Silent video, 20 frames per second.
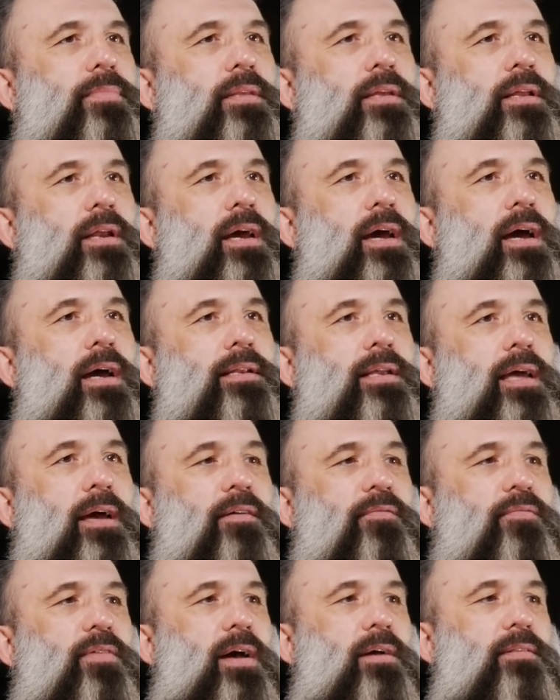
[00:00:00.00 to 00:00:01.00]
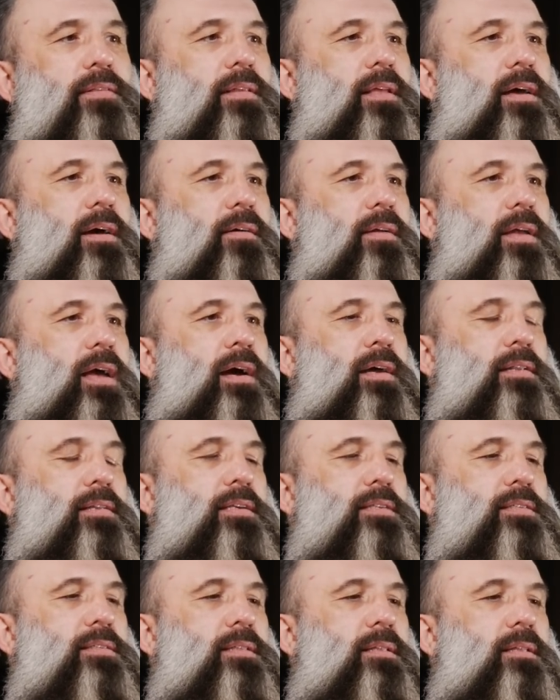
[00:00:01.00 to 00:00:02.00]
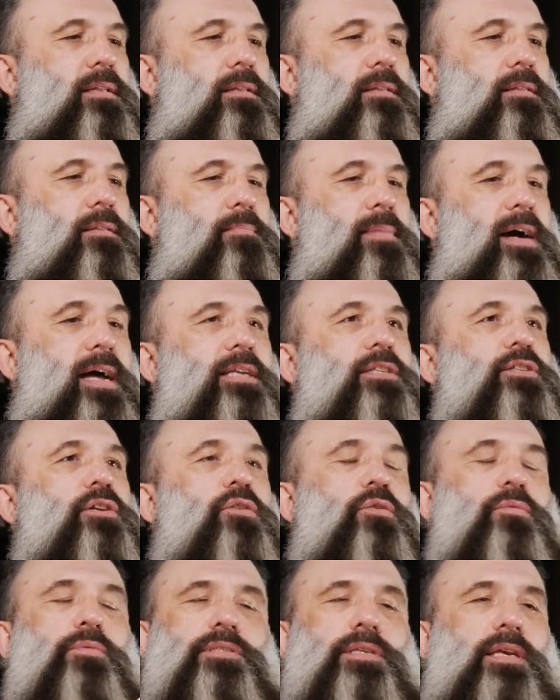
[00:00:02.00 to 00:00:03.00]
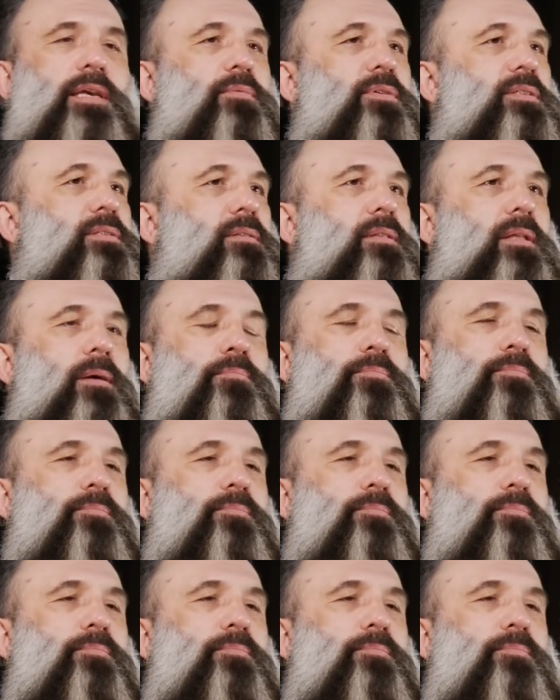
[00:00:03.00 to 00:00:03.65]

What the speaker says: You know, I had the manager he was a